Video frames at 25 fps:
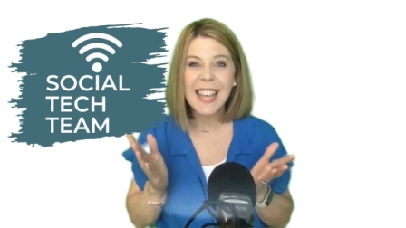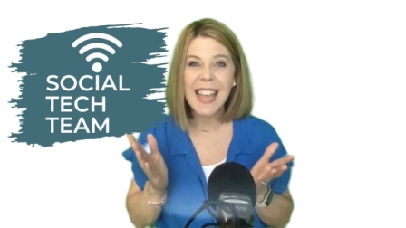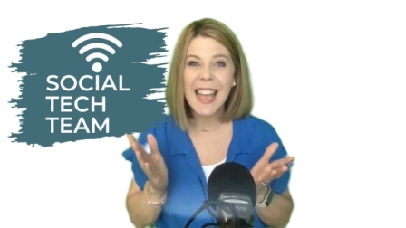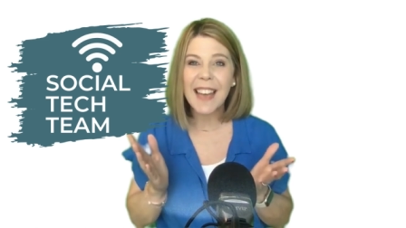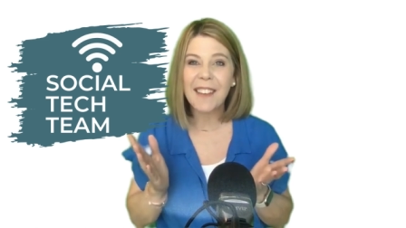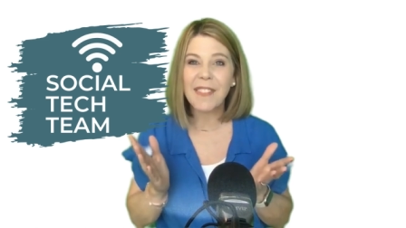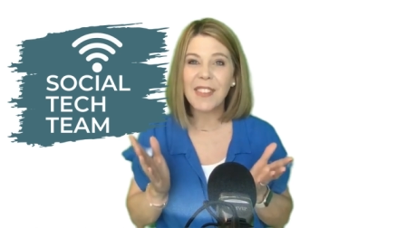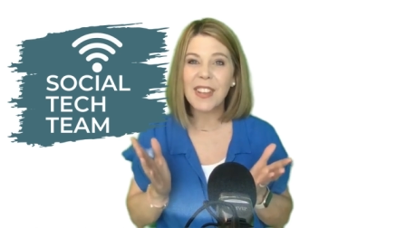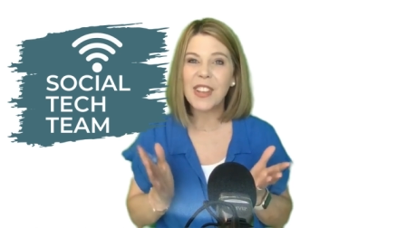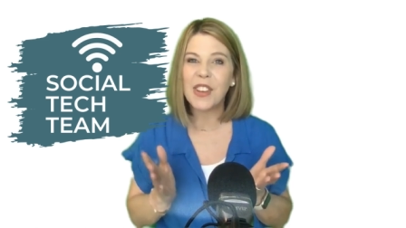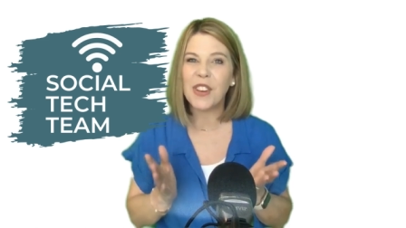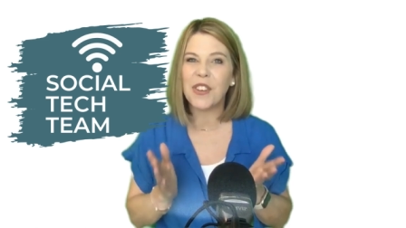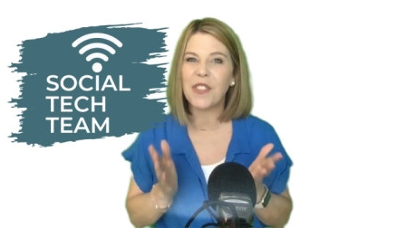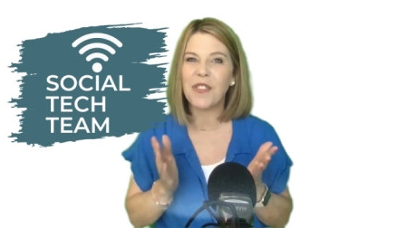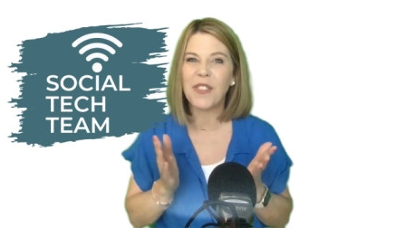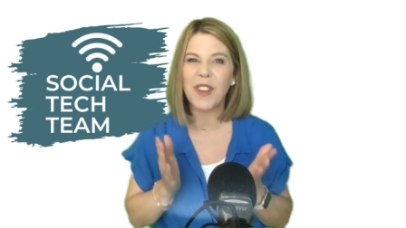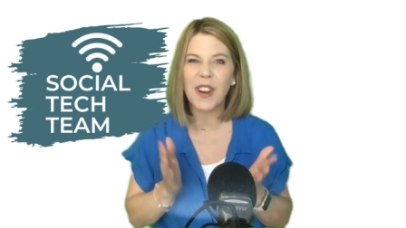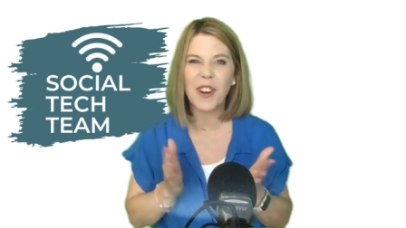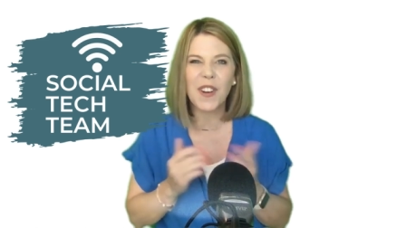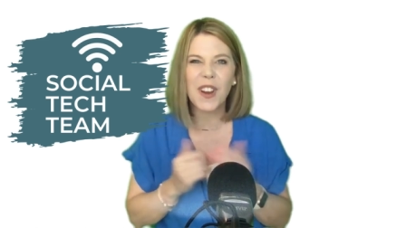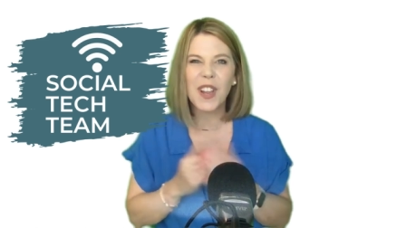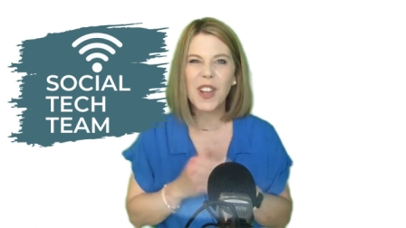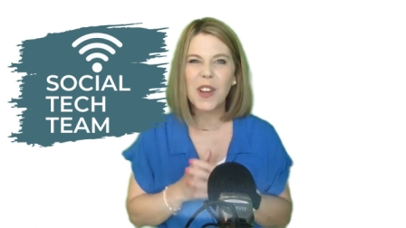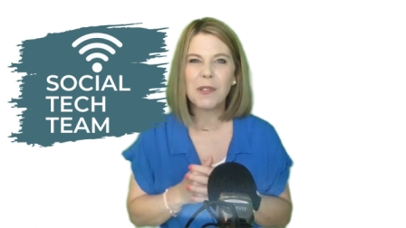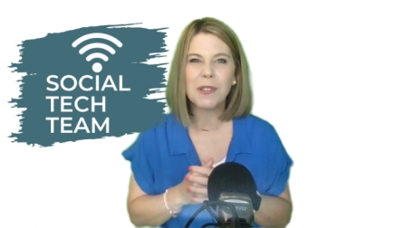having your
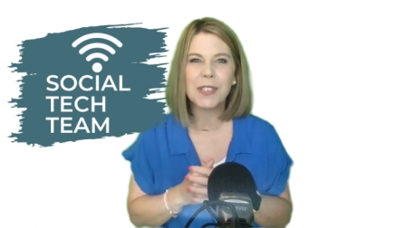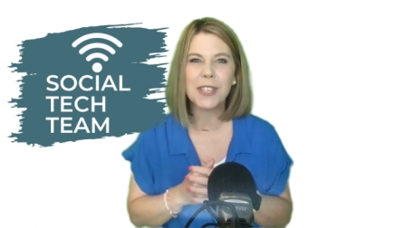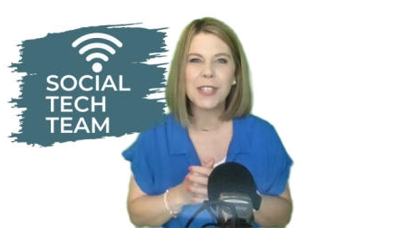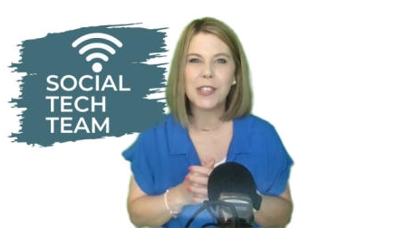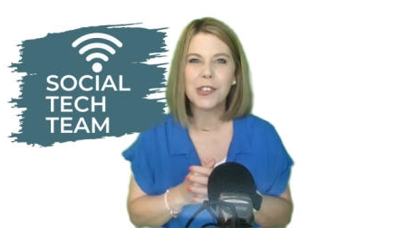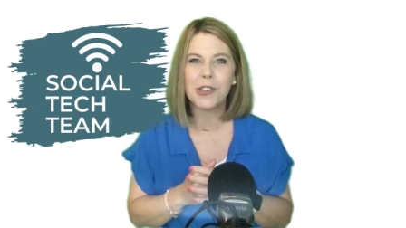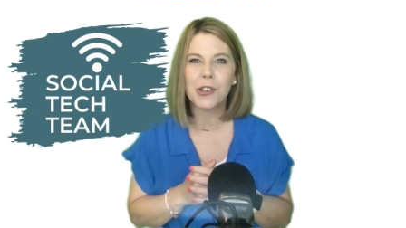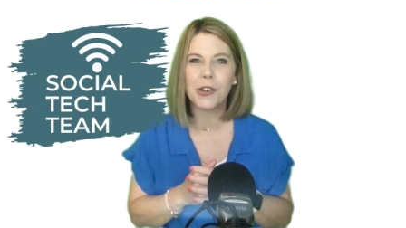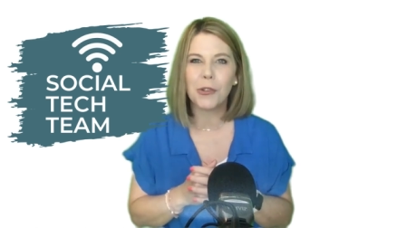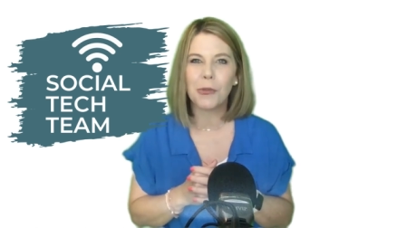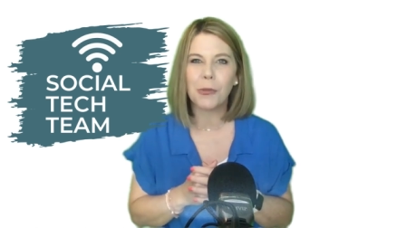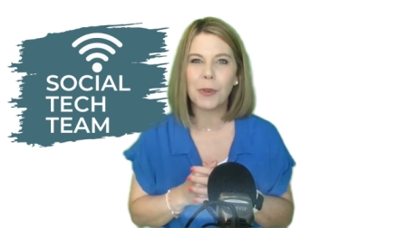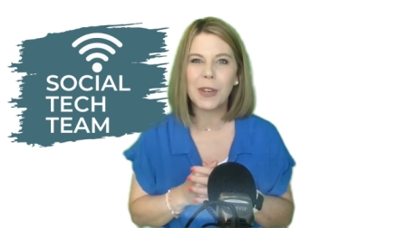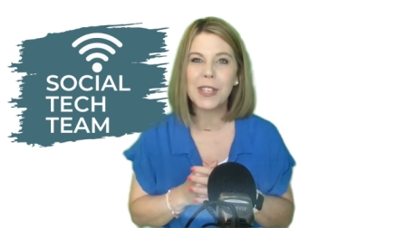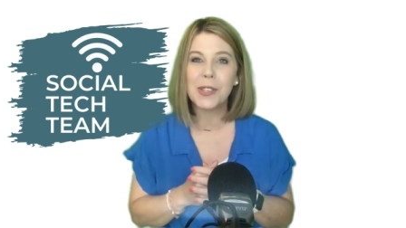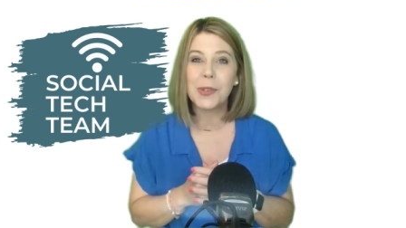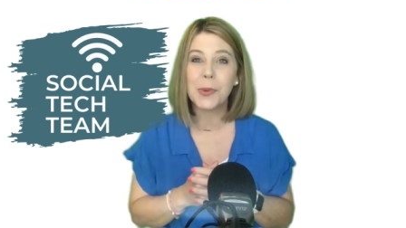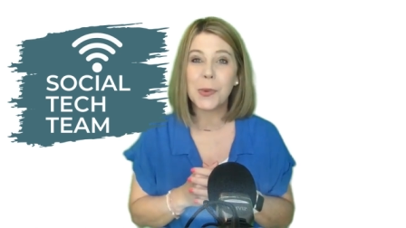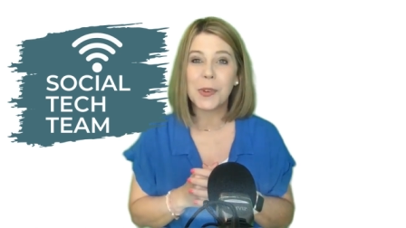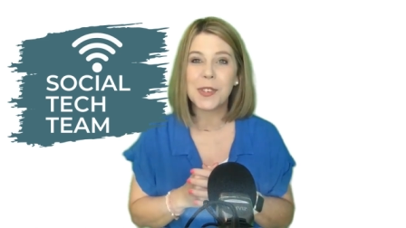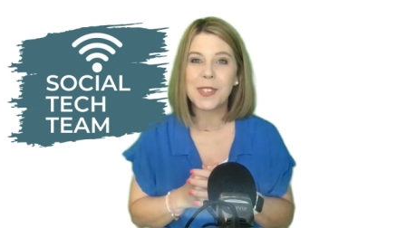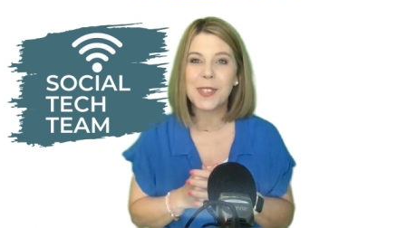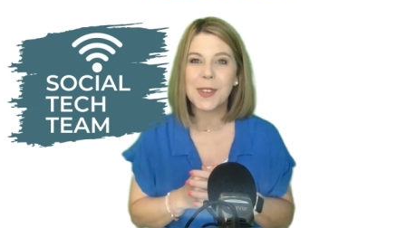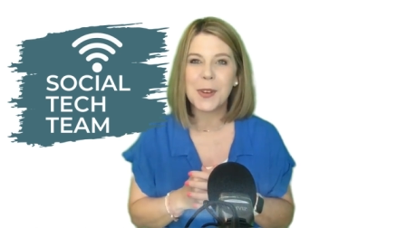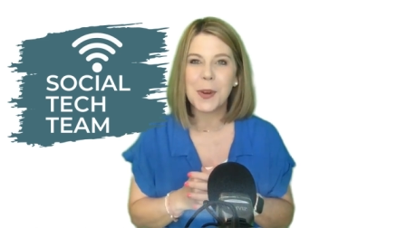very own digital
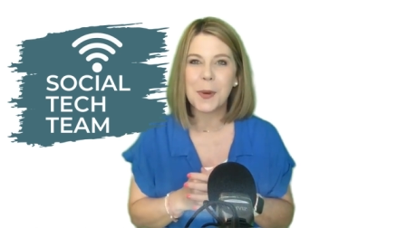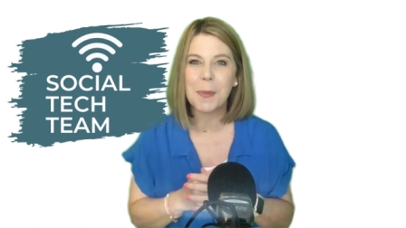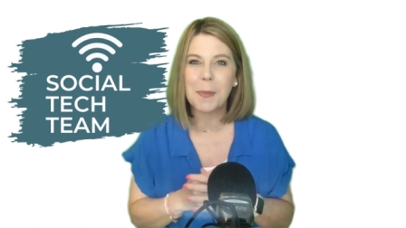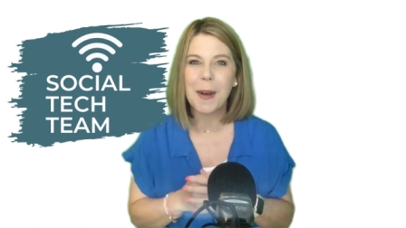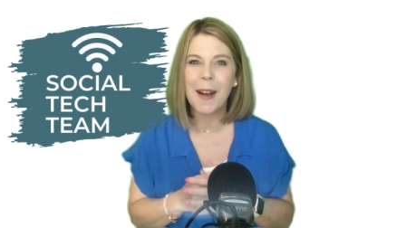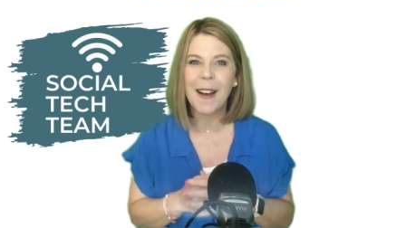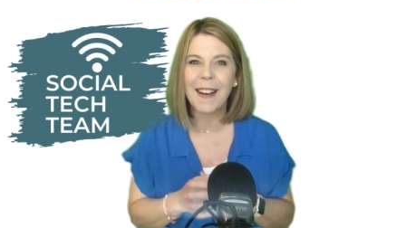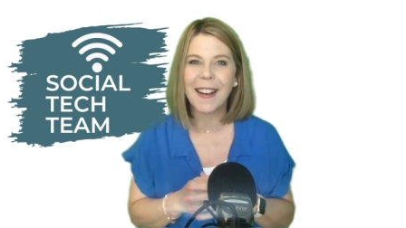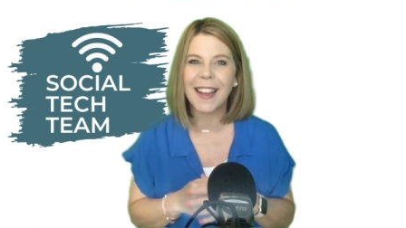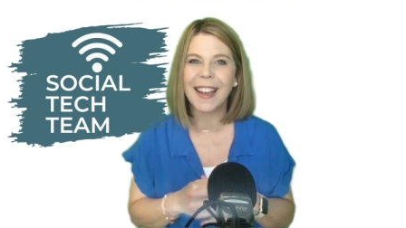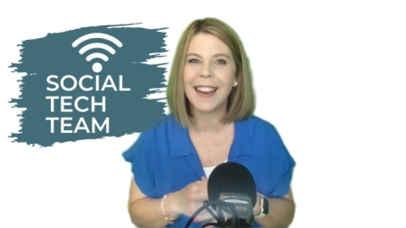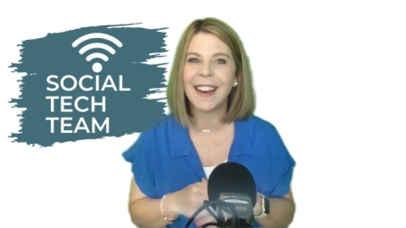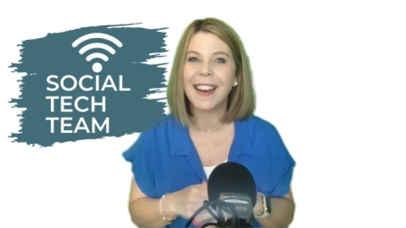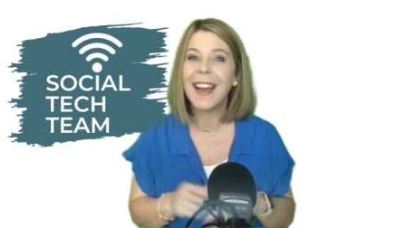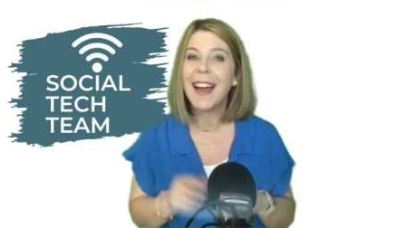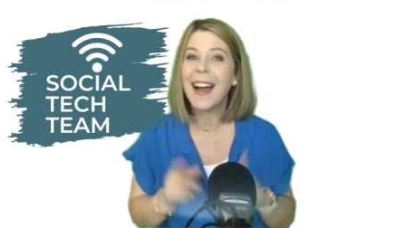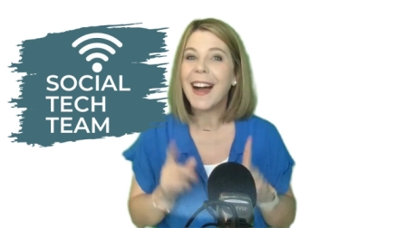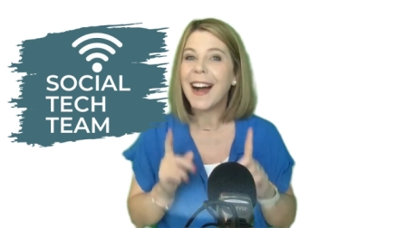resource in your pocket.